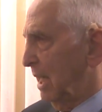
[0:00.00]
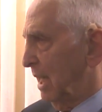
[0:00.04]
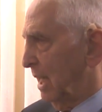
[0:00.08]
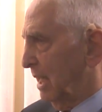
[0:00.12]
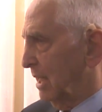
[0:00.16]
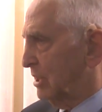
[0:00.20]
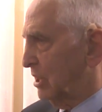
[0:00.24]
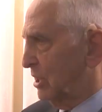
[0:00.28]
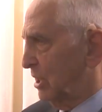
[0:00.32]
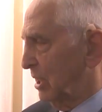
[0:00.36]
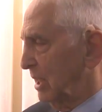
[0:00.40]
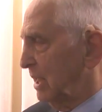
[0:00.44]

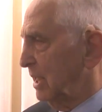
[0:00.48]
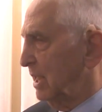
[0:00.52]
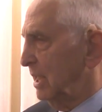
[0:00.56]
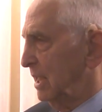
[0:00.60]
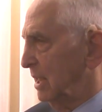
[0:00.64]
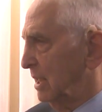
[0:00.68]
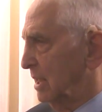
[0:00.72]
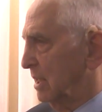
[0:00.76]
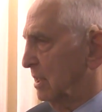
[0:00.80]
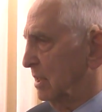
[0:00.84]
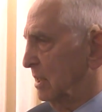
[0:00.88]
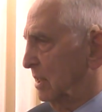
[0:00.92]
actually
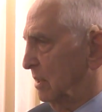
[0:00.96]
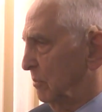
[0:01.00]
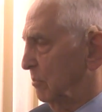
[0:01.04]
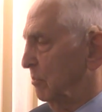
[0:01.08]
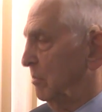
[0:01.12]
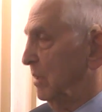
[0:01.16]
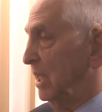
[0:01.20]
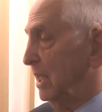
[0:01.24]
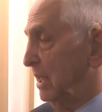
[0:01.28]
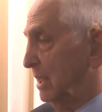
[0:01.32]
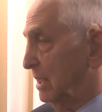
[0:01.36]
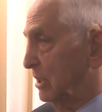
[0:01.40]

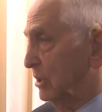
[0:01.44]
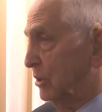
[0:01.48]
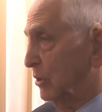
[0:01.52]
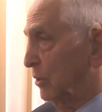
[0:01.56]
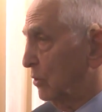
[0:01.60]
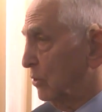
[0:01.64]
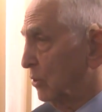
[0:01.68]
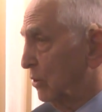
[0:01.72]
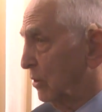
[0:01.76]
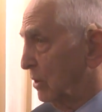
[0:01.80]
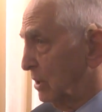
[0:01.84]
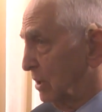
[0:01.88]
meaning that
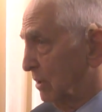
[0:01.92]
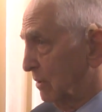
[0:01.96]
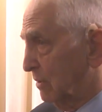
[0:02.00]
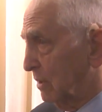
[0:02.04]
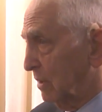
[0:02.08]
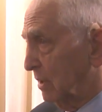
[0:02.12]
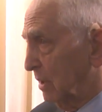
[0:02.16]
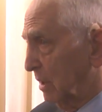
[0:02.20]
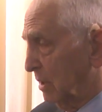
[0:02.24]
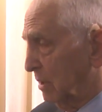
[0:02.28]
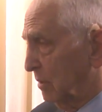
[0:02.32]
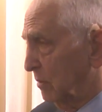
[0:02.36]
you couldn't
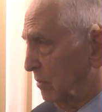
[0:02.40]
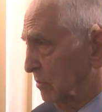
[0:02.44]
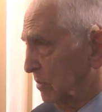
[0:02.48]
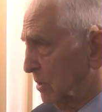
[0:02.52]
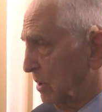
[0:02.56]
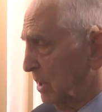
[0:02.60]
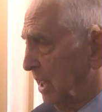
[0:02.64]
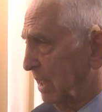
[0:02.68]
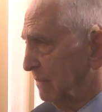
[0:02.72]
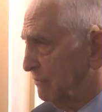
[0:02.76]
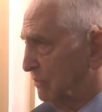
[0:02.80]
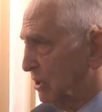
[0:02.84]

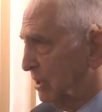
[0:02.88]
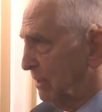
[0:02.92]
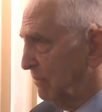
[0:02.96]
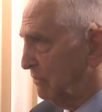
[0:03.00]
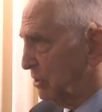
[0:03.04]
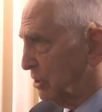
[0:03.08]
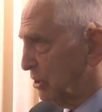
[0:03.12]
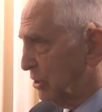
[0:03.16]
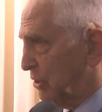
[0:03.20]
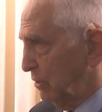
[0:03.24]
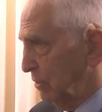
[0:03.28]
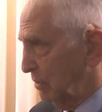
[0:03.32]
have
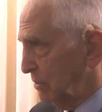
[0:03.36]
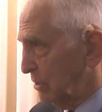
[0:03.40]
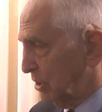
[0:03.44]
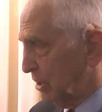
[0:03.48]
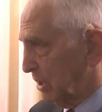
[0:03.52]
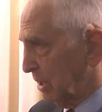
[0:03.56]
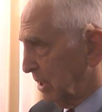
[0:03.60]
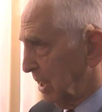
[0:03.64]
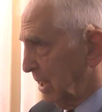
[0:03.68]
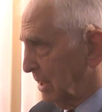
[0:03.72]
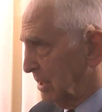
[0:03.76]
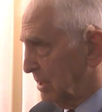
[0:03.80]
civil
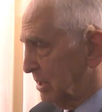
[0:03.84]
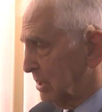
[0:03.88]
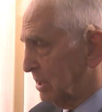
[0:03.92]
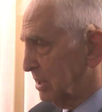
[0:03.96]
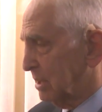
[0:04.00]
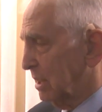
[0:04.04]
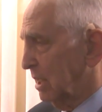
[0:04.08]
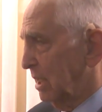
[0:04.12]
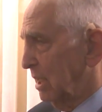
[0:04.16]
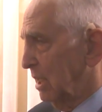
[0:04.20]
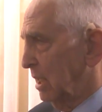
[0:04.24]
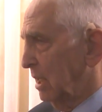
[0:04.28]
suits
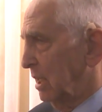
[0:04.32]
against